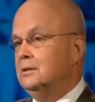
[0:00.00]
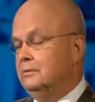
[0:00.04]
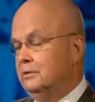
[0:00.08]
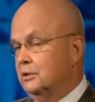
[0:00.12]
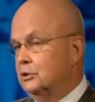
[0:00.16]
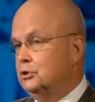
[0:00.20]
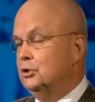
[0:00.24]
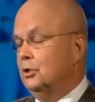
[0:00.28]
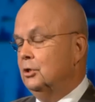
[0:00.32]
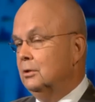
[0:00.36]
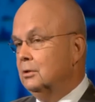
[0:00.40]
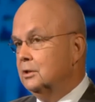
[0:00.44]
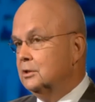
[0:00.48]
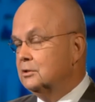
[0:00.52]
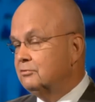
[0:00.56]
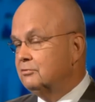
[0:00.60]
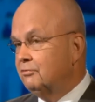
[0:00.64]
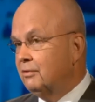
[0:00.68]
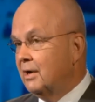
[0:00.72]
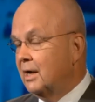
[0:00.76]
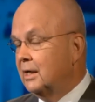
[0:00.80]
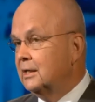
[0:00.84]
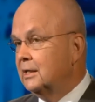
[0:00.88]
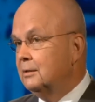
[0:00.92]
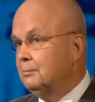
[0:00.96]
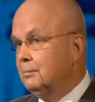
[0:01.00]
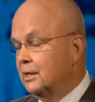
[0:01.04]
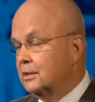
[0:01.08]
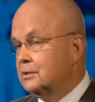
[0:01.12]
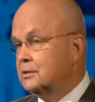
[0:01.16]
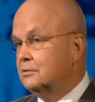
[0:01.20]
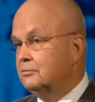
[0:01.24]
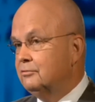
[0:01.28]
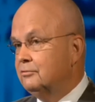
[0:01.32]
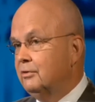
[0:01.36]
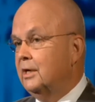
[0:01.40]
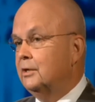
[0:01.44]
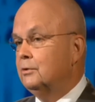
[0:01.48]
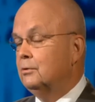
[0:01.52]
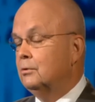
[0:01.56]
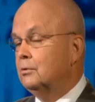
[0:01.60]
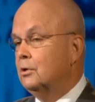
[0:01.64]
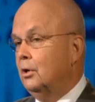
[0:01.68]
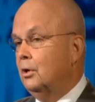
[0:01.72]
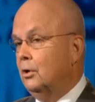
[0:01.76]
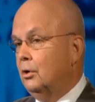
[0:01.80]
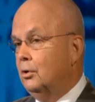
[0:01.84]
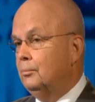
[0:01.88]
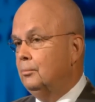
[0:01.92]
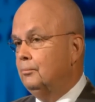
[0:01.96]
the journalist finally makes the final
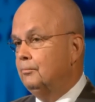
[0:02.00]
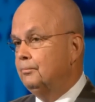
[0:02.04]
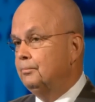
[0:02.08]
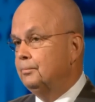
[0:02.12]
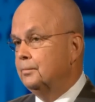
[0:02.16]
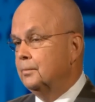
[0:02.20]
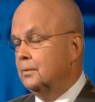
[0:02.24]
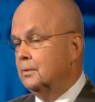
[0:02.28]
call.